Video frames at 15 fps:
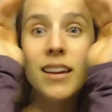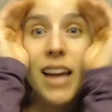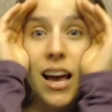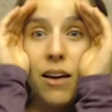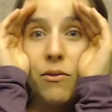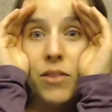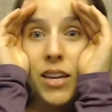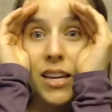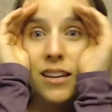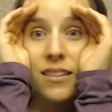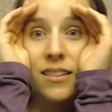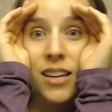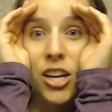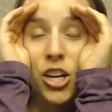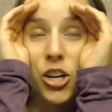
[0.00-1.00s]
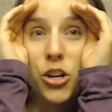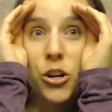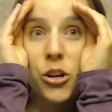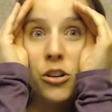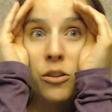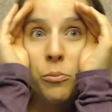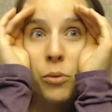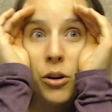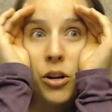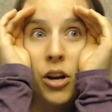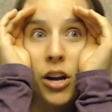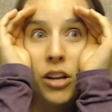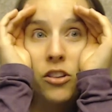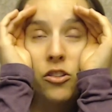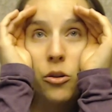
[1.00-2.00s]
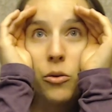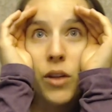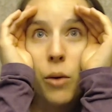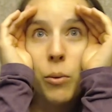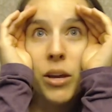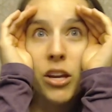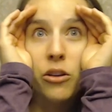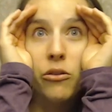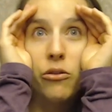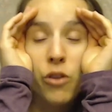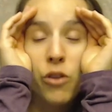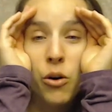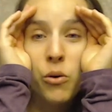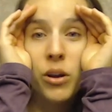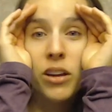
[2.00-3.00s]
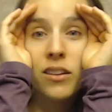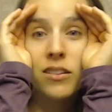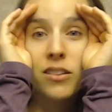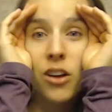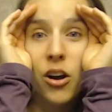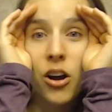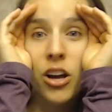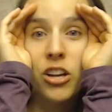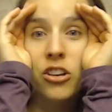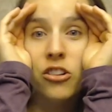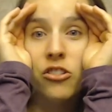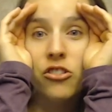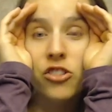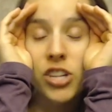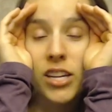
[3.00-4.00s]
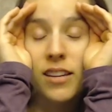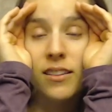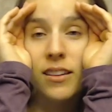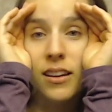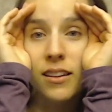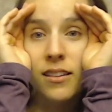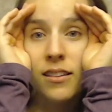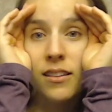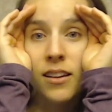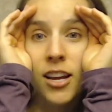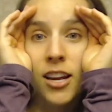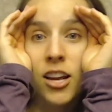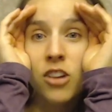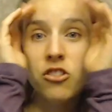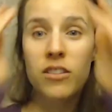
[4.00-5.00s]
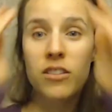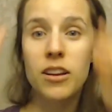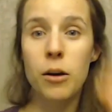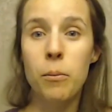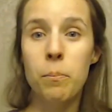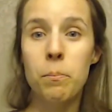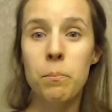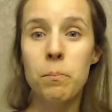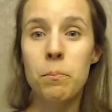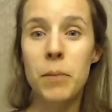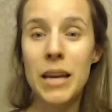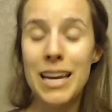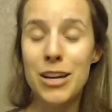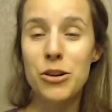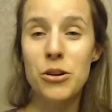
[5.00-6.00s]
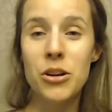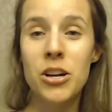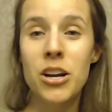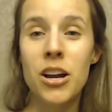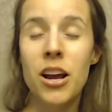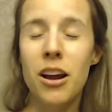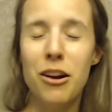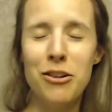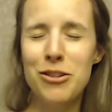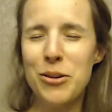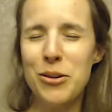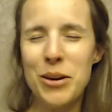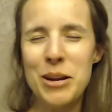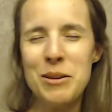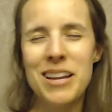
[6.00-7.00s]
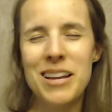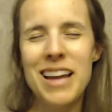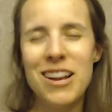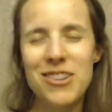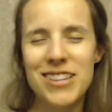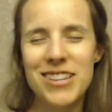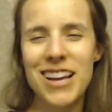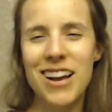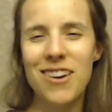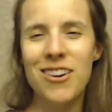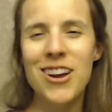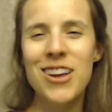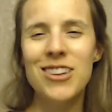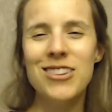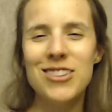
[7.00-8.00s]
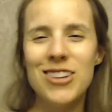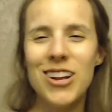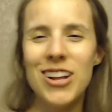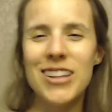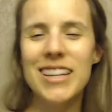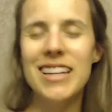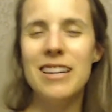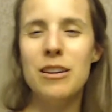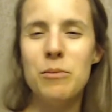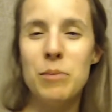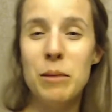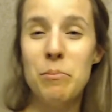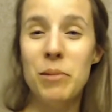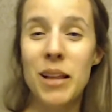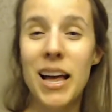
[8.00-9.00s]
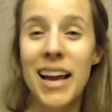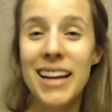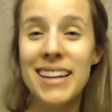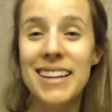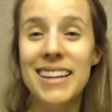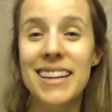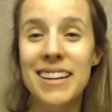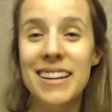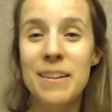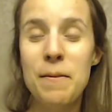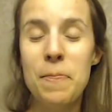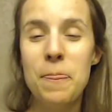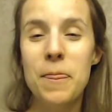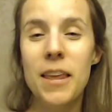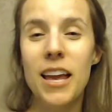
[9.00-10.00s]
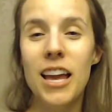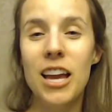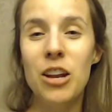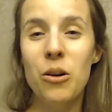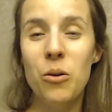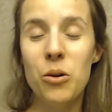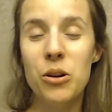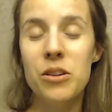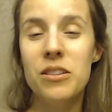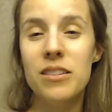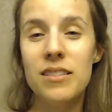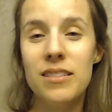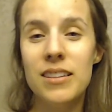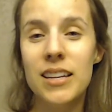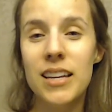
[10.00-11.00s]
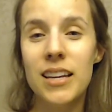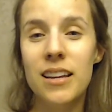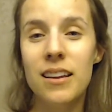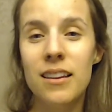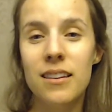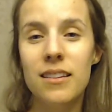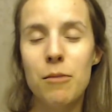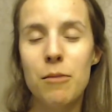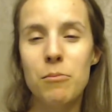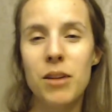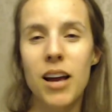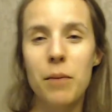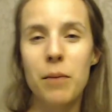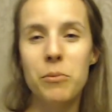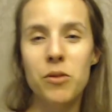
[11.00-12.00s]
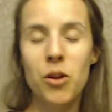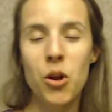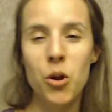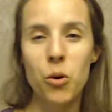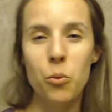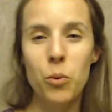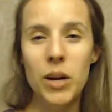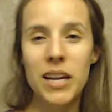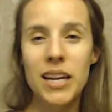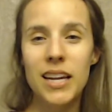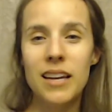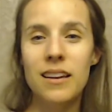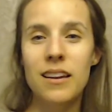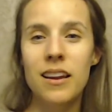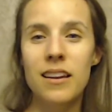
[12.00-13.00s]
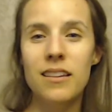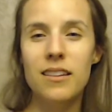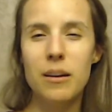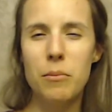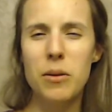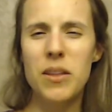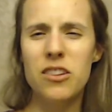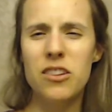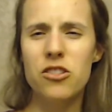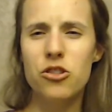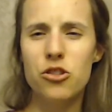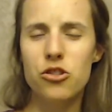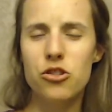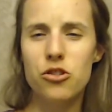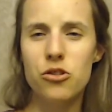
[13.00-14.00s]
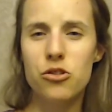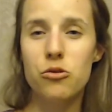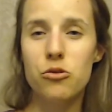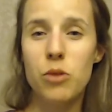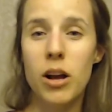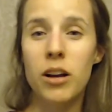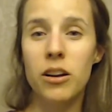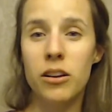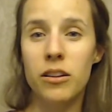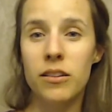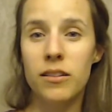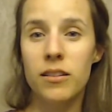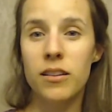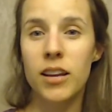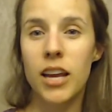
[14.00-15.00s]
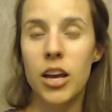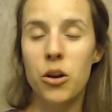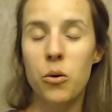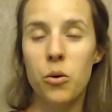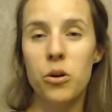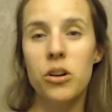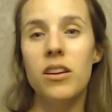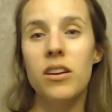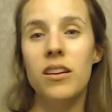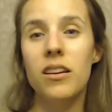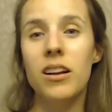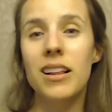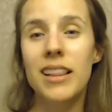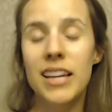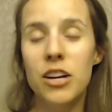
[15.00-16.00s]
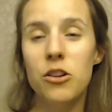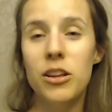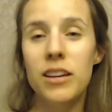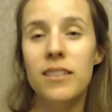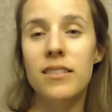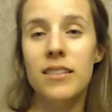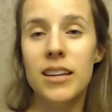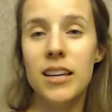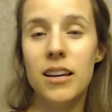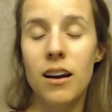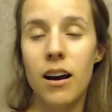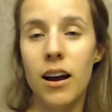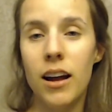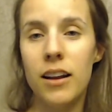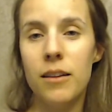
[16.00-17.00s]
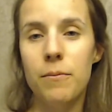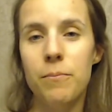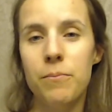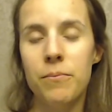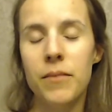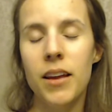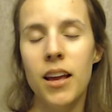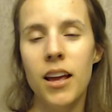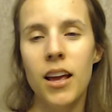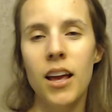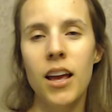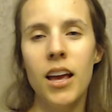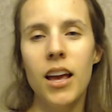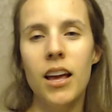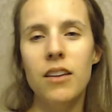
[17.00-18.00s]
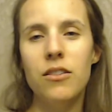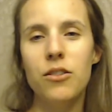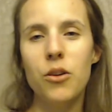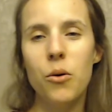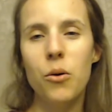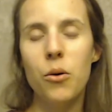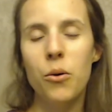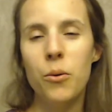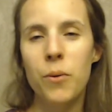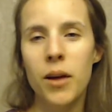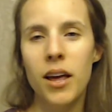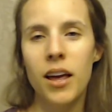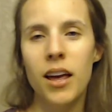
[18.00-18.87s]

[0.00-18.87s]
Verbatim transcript: to have these girds put on so that we can focus on Jesus. Just how Peter, or sorry, just how Saul needed to be blinded in order to see. Sometimes we need some of these struggles in order to clearly see God. And so